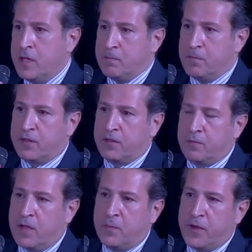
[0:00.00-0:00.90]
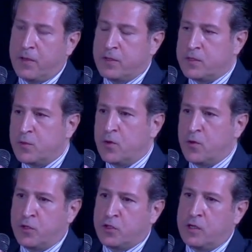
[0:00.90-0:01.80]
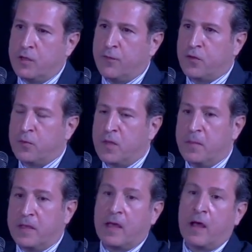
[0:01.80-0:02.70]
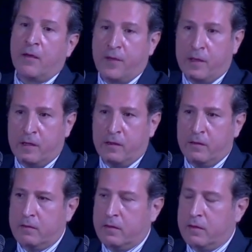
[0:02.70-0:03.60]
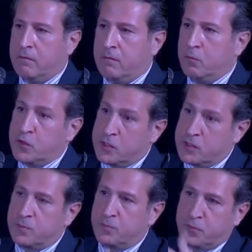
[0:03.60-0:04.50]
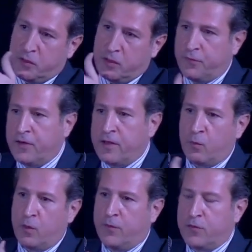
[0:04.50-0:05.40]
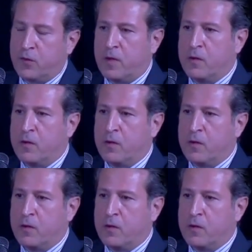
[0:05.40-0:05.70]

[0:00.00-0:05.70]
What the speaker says: But my parents were originally from the Bekaa Valley, which is pretty far away from our